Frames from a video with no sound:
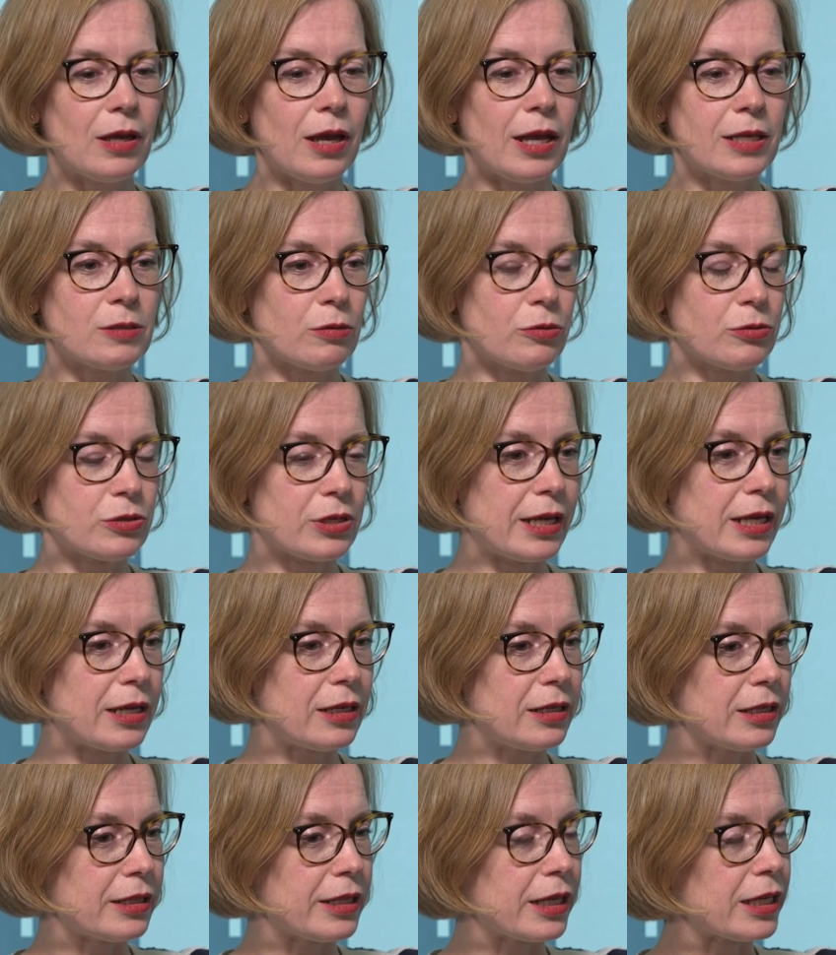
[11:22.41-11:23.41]
As we were saying
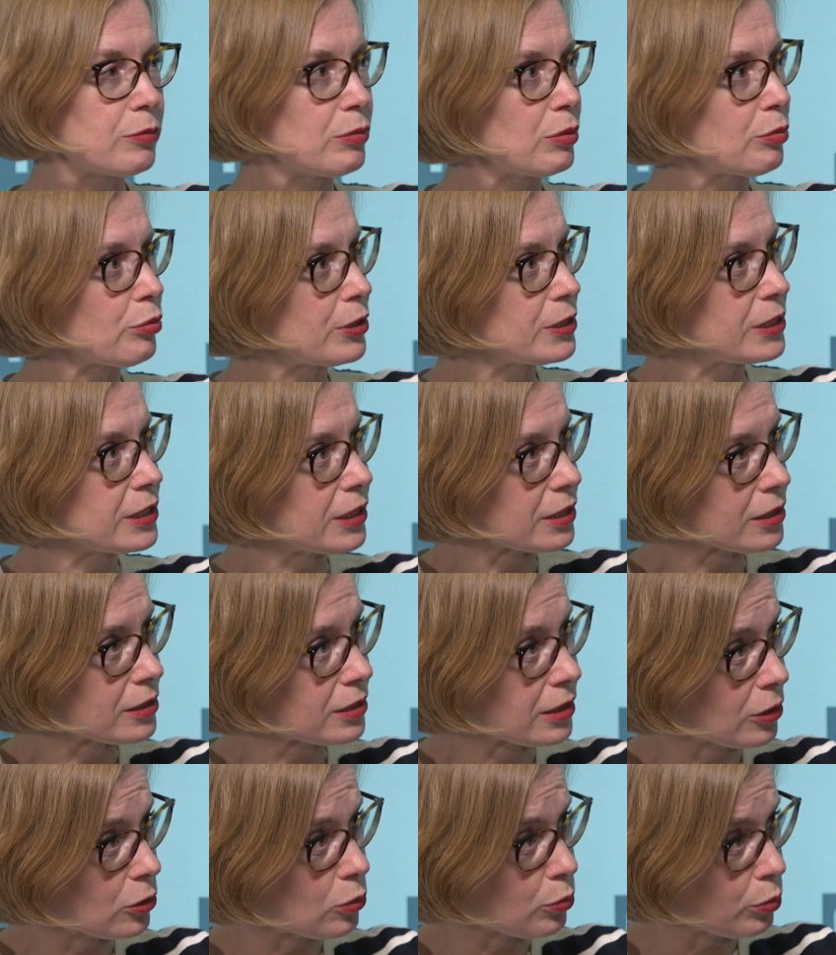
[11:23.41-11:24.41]
earlier, they can be printed in a
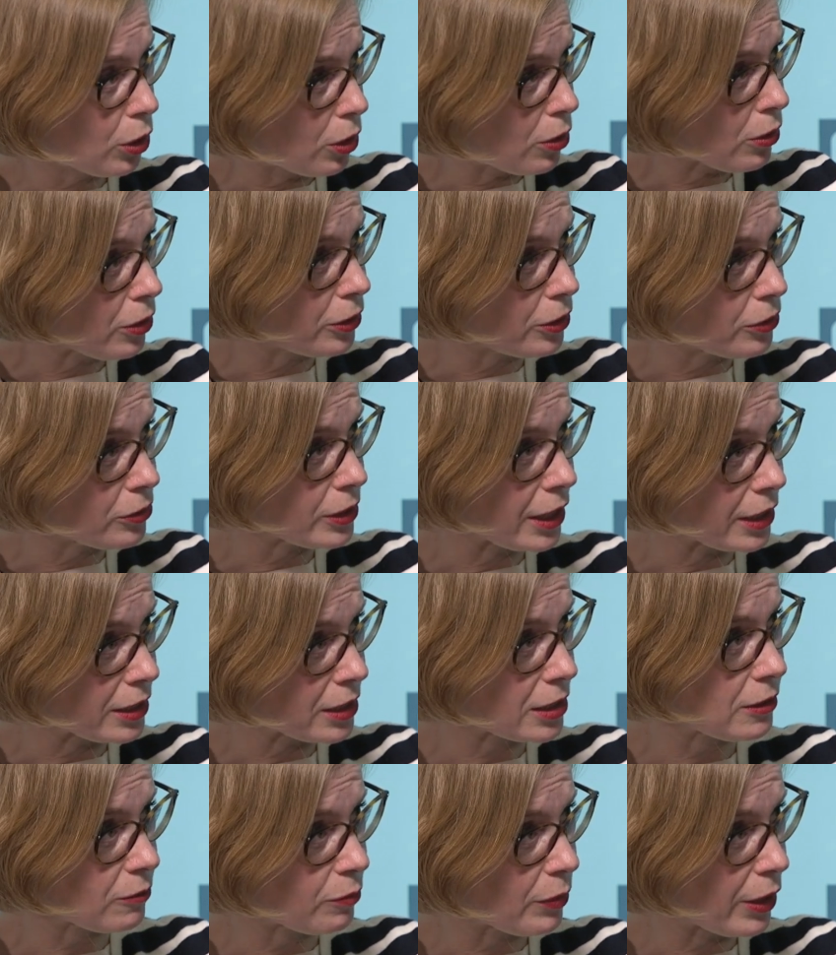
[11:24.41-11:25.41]
single block using
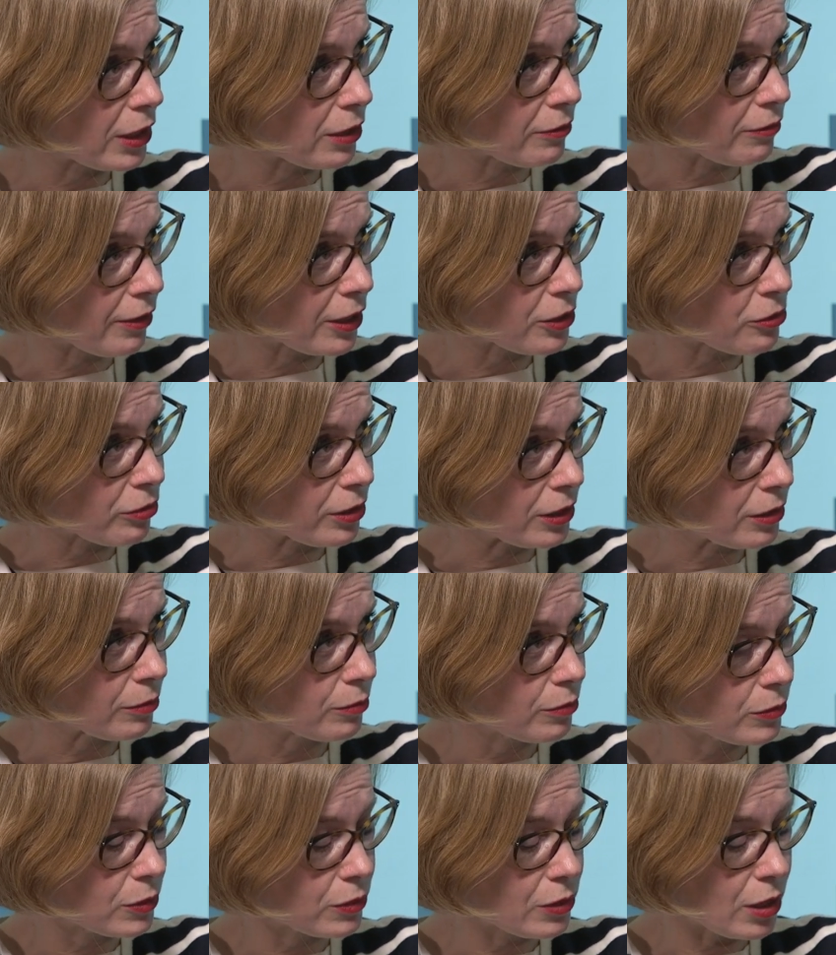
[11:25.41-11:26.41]
additive manufacturing
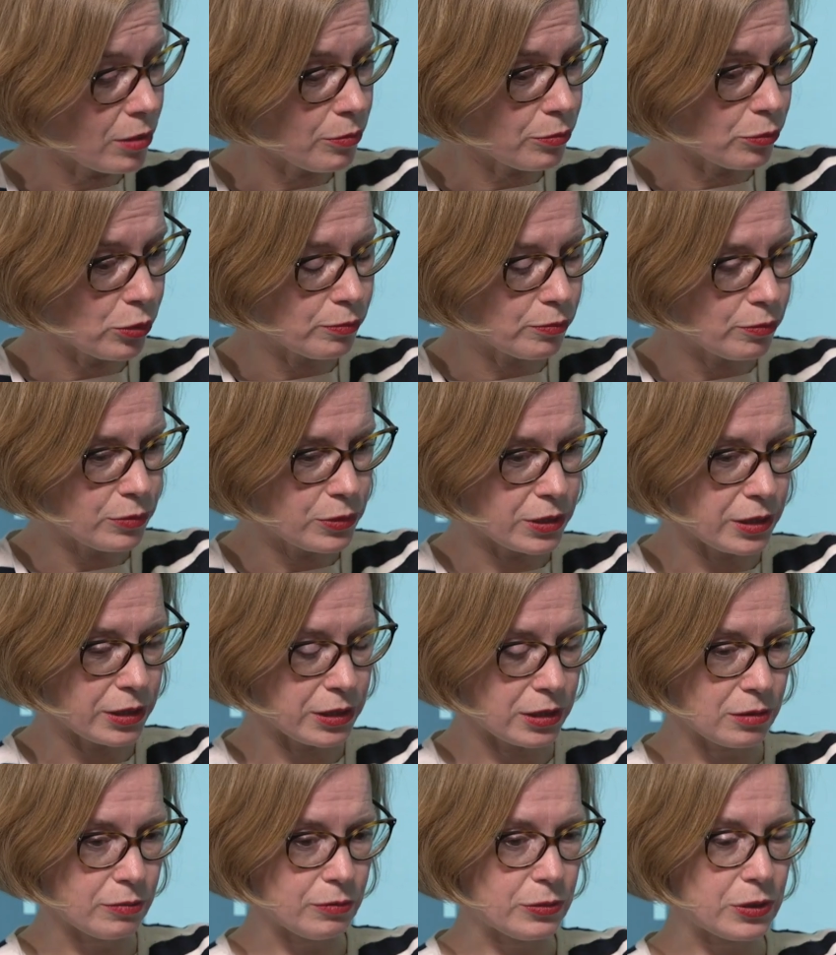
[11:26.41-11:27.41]

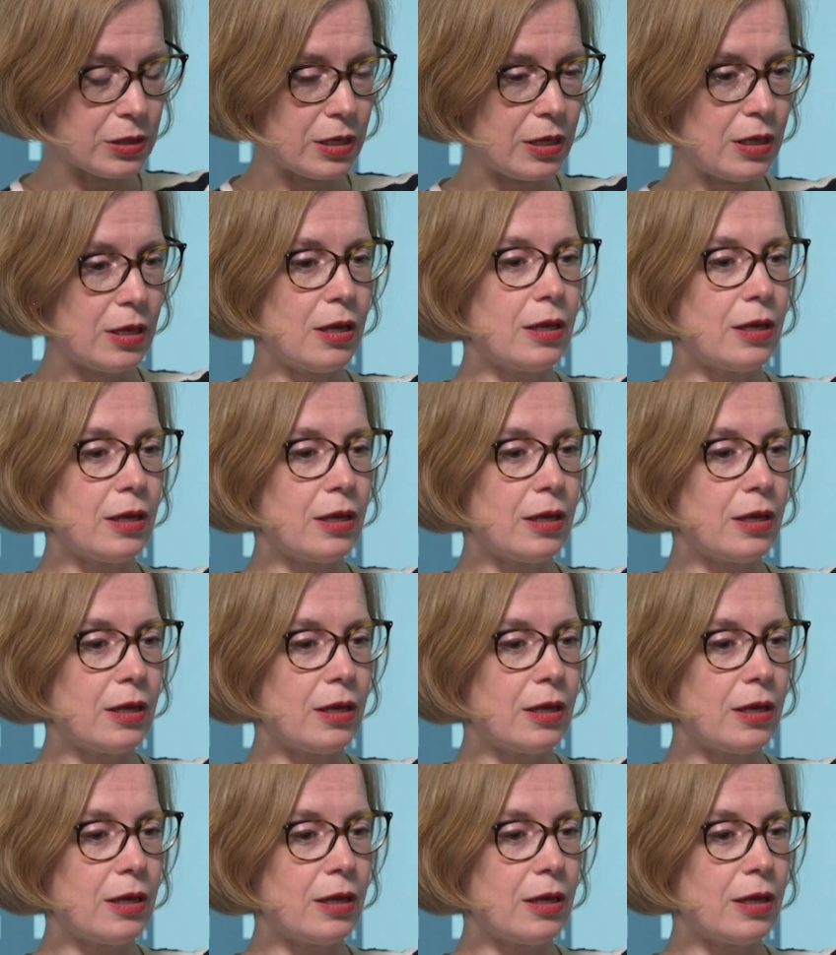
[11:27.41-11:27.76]
systems.